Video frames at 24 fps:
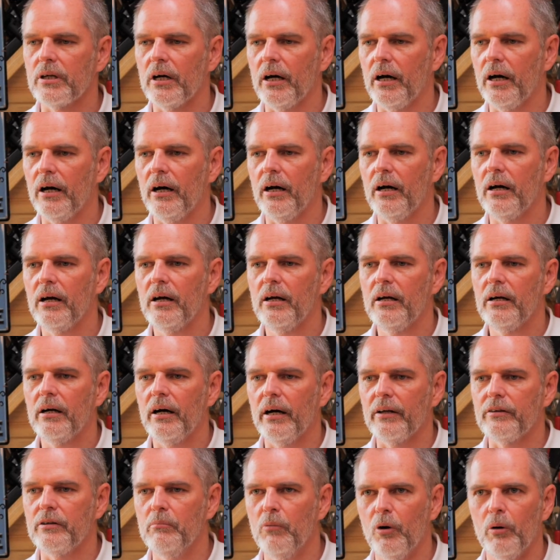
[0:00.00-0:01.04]

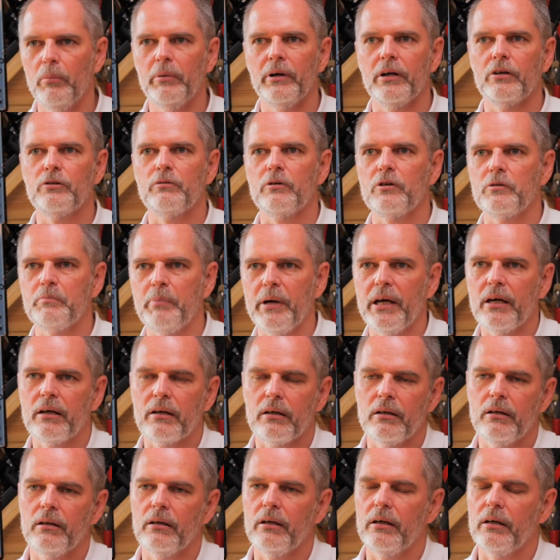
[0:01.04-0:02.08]
at the moment as we speak
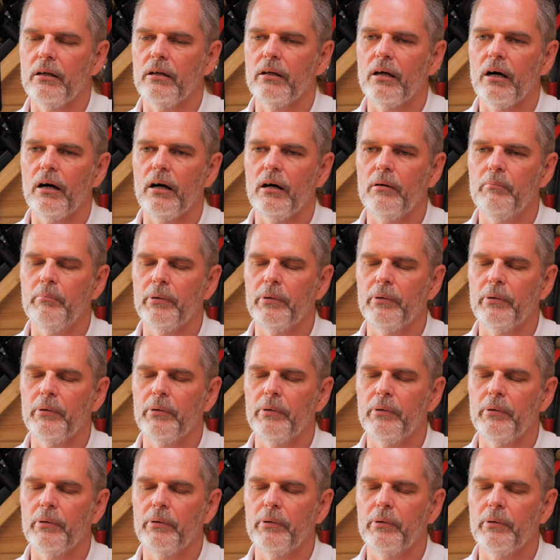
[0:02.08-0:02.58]
in the